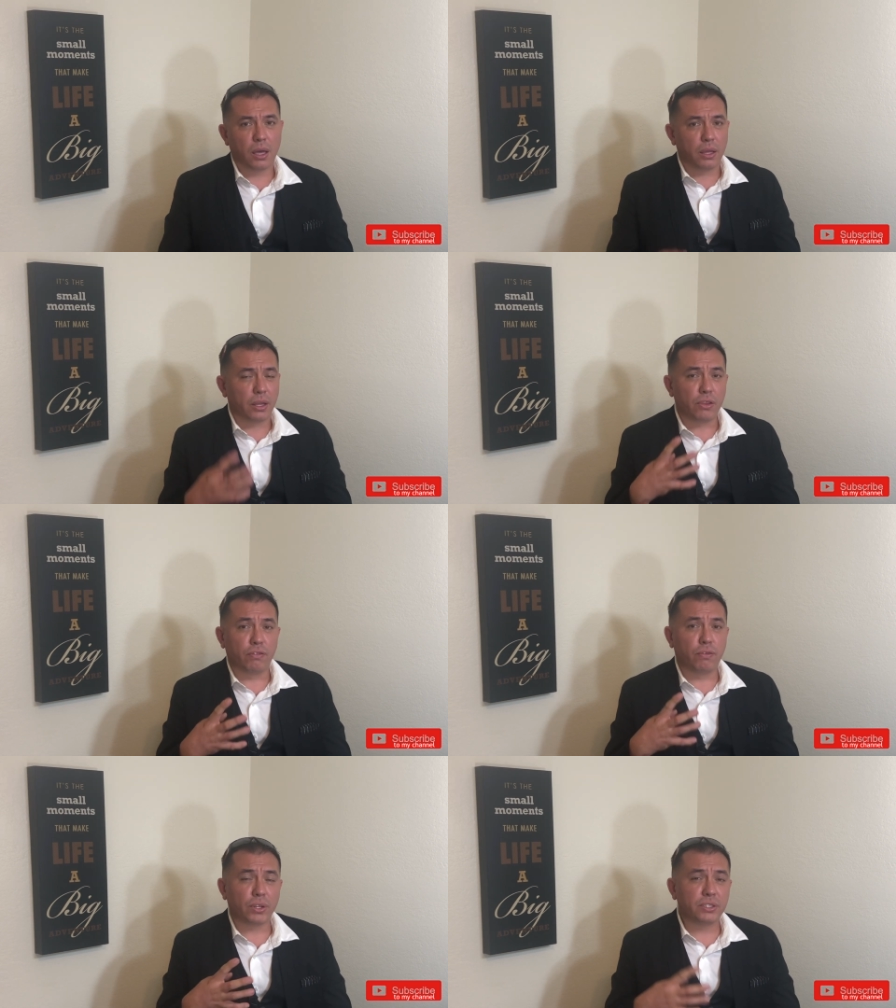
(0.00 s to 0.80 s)
Now, the
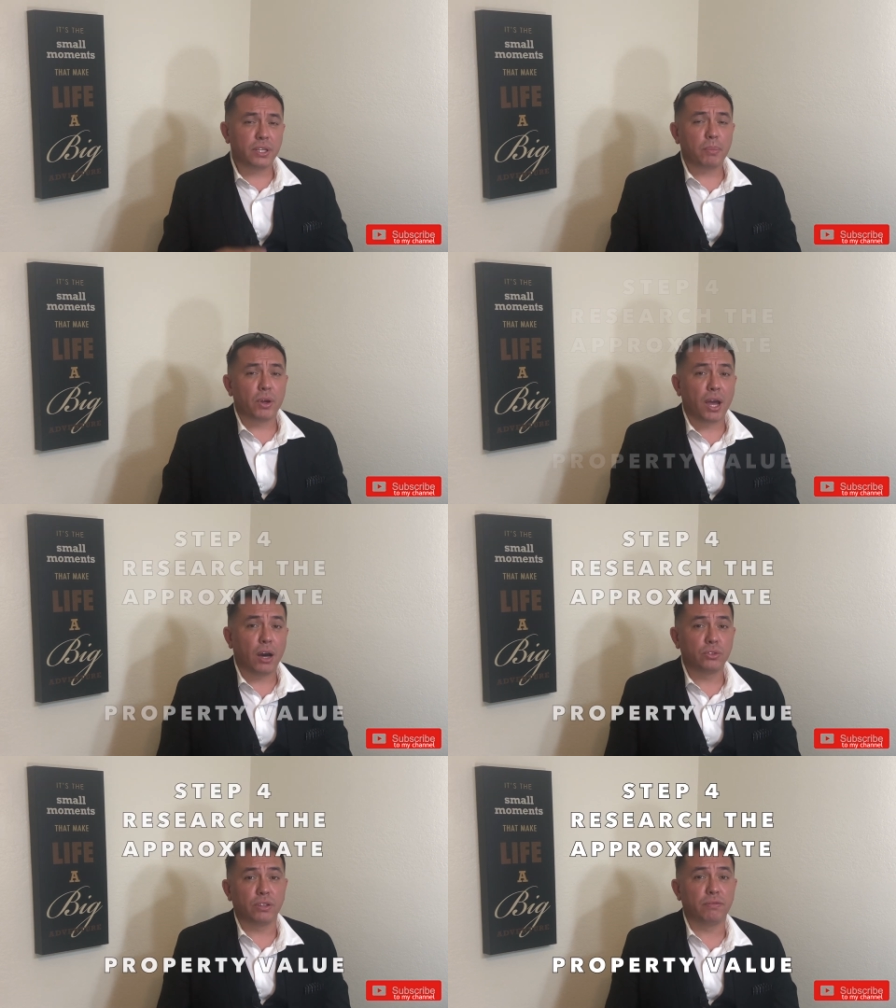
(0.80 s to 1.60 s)
fourth step on how
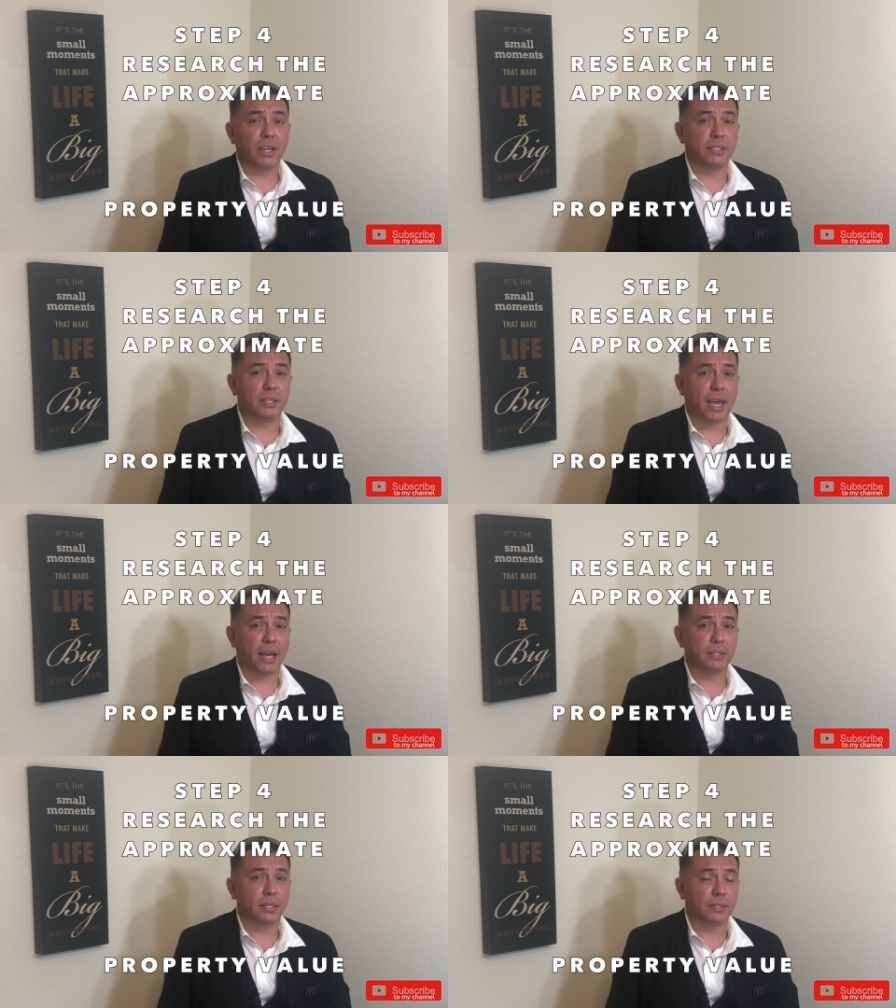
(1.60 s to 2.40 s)
to invest in
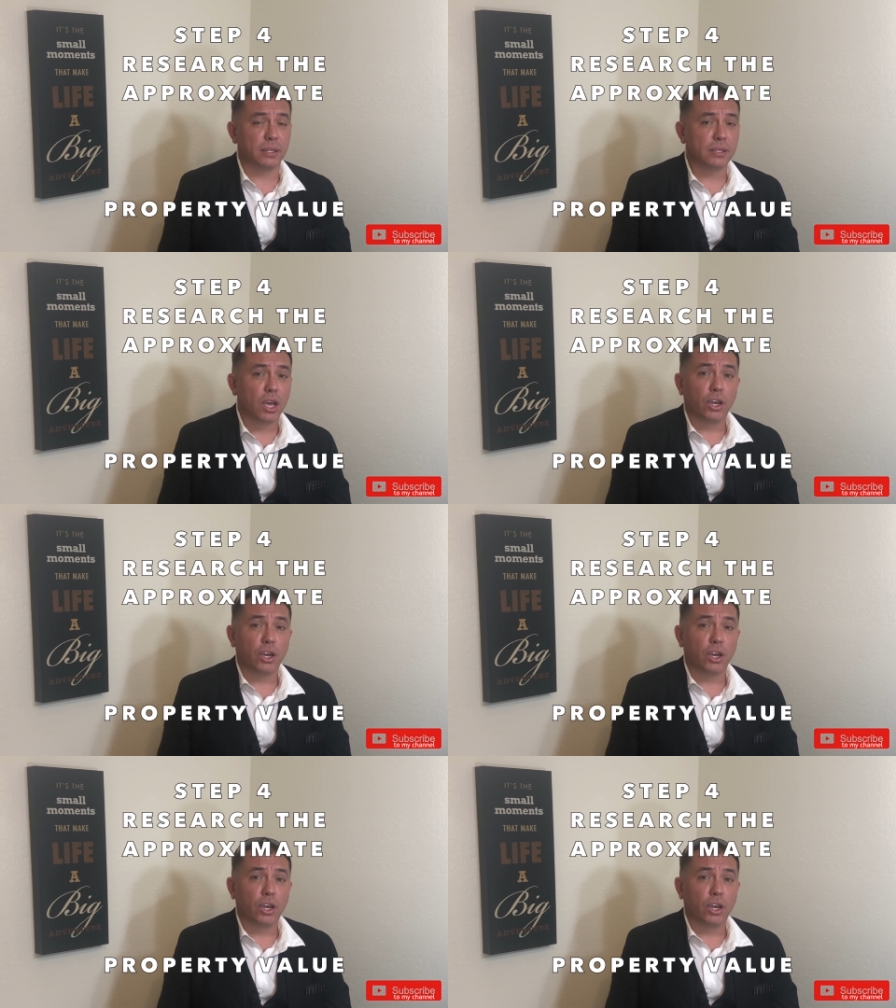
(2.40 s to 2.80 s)
tax liens is